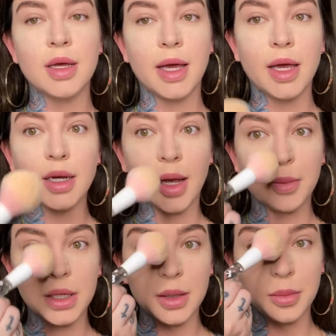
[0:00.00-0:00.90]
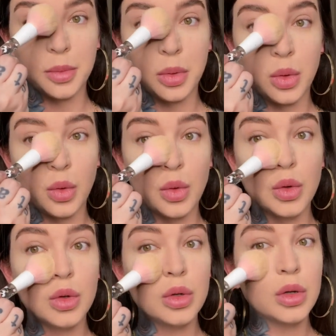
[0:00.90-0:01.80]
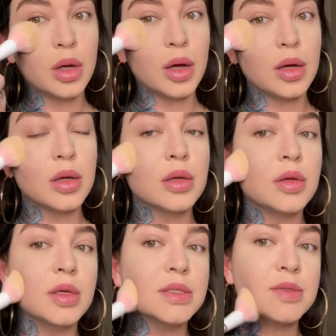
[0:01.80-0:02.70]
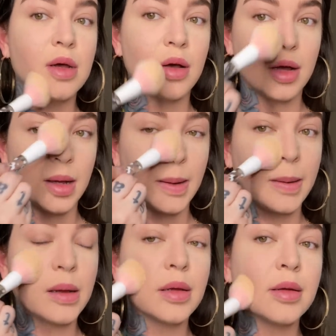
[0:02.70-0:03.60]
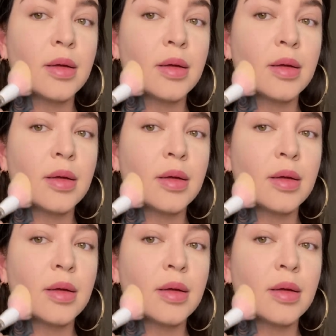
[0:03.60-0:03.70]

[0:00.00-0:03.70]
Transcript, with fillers: and I'm gonna pull this on